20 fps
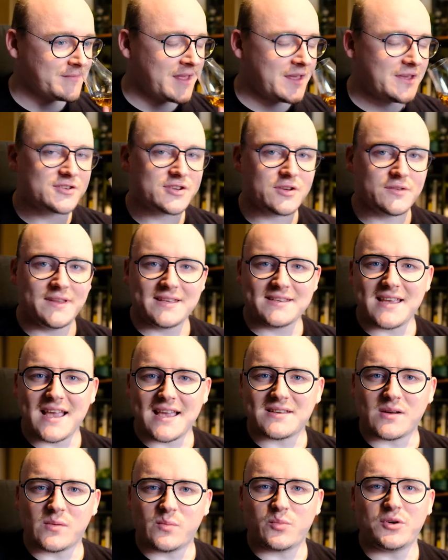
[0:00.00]
So this
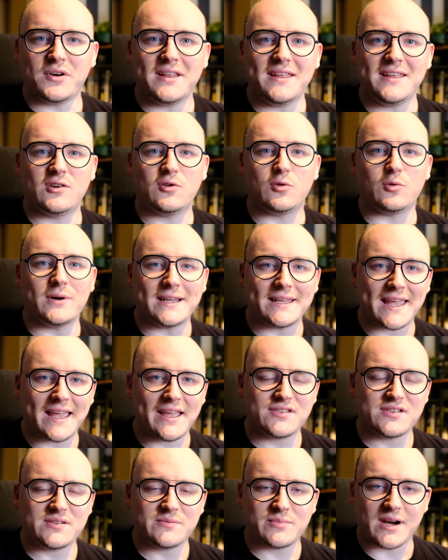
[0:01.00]
has a pretty quick
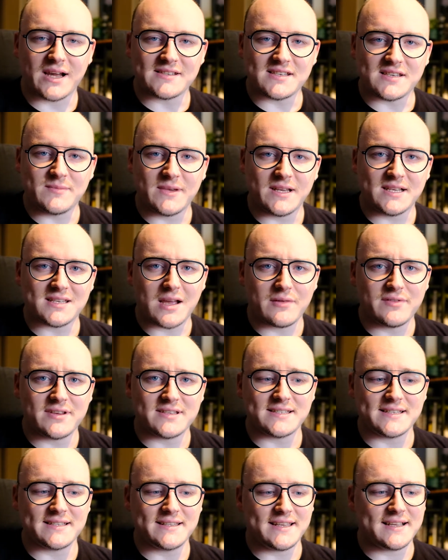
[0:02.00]
aging process because
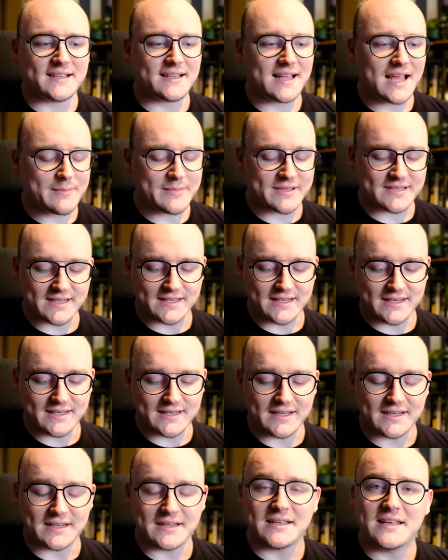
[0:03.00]
obviously the climate in
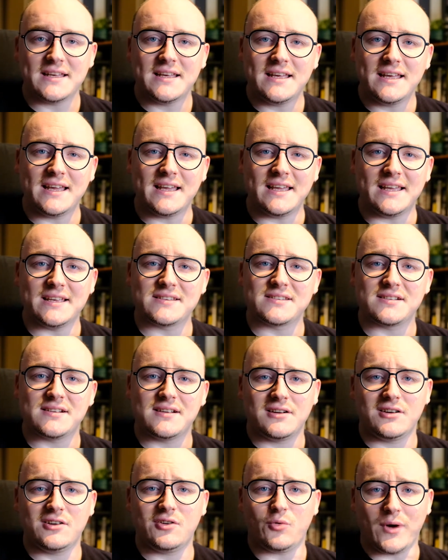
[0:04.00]
India is
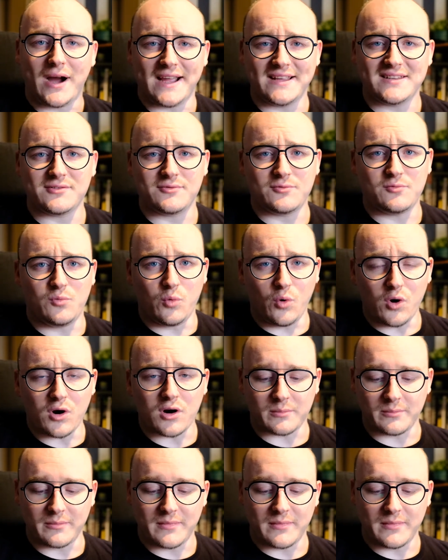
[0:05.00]
quite warm.